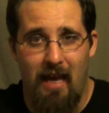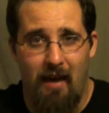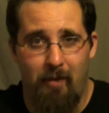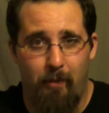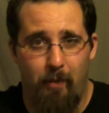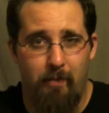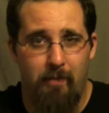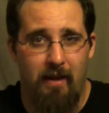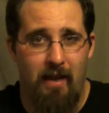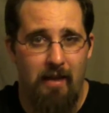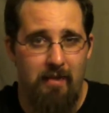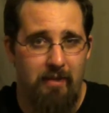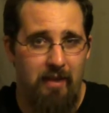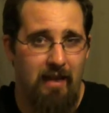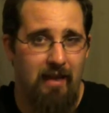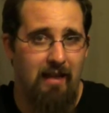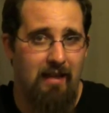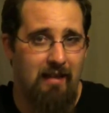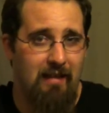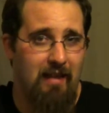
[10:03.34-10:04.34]
album, but I
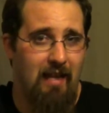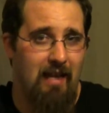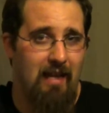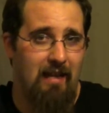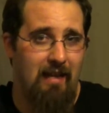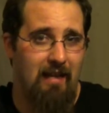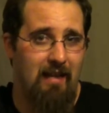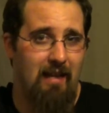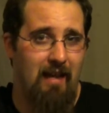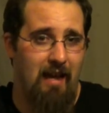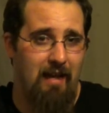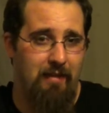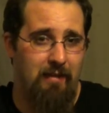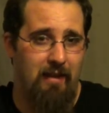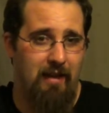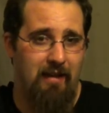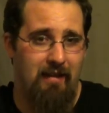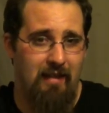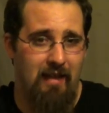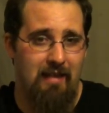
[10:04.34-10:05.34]
think
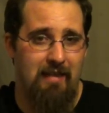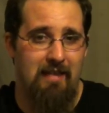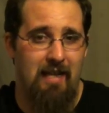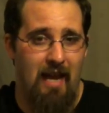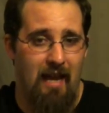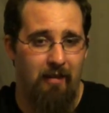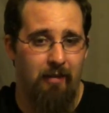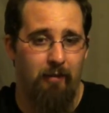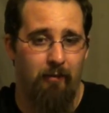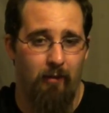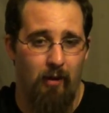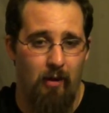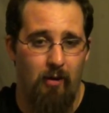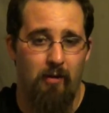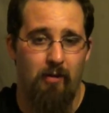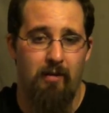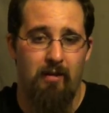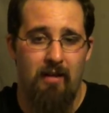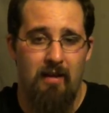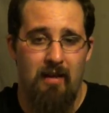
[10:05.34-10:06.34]
that down the
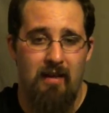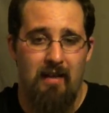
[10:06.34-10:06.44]
road